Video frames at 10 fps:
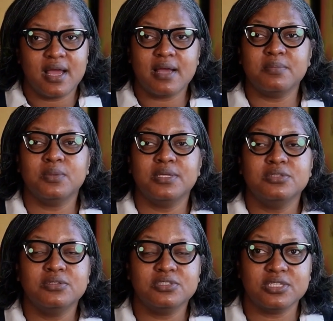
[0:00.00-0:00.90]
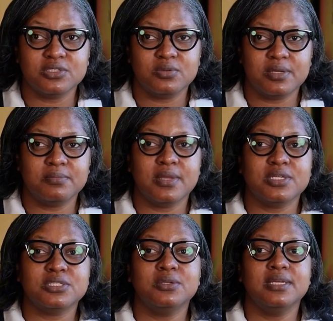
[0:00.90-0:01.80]
I'm going to send you a
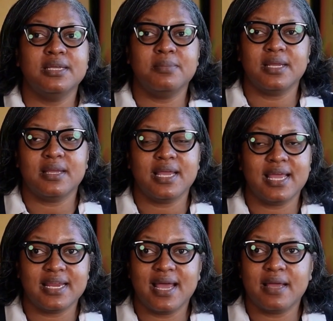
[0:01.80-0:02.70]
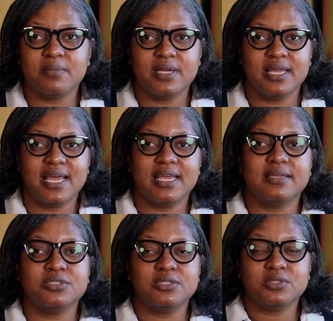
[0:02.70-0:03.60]
personal email and I'm going to
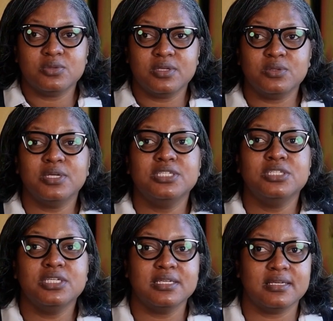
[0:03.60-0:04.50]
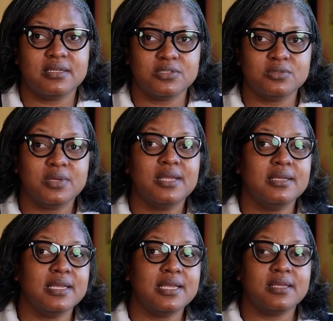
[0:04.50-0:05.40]
answer your question
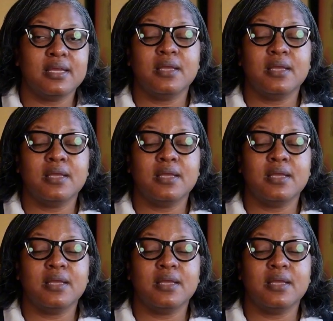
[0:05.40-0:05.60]
directly.